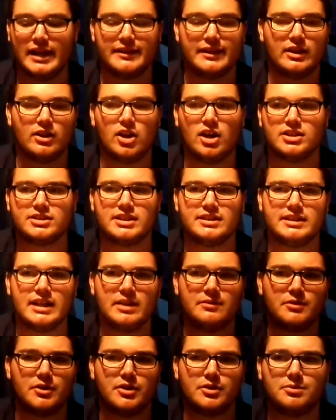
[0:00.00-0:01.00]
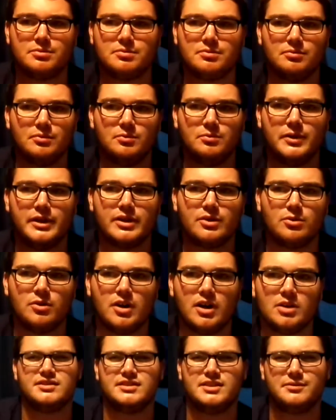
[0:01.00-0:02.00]
they lost to Denver in week
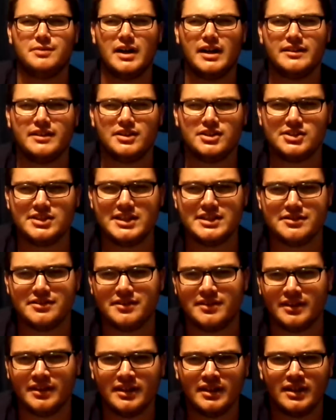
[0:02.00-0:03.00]
1 to find their season.